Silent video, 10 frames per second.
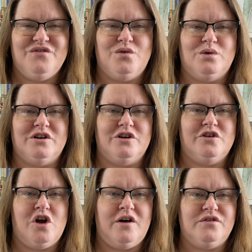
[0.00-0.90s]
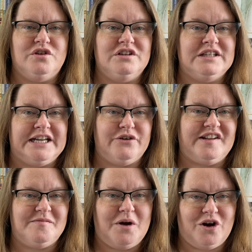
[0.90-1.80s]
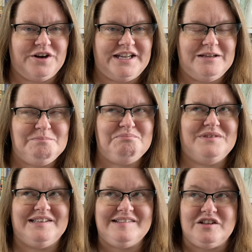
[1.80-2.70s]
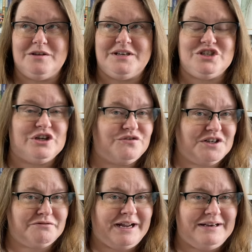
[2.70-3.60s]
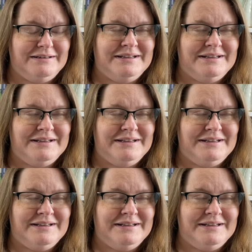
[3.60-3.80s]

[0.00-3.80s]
for her novel Larry's Party. It's still on my shelf unread.